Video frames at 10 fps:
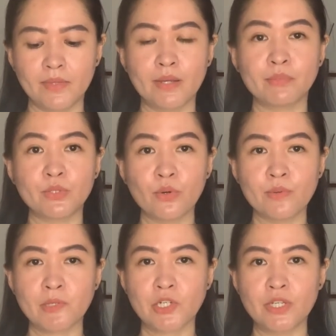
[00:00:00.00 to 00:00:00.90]

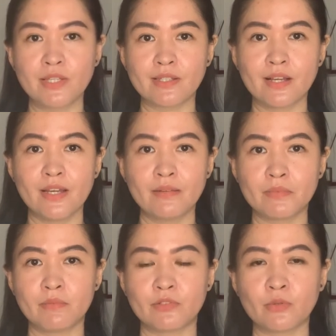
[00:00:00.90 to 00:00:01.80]
absorption, this kind of
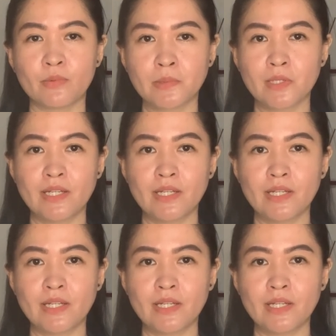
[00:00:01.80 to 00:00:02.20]
absorption,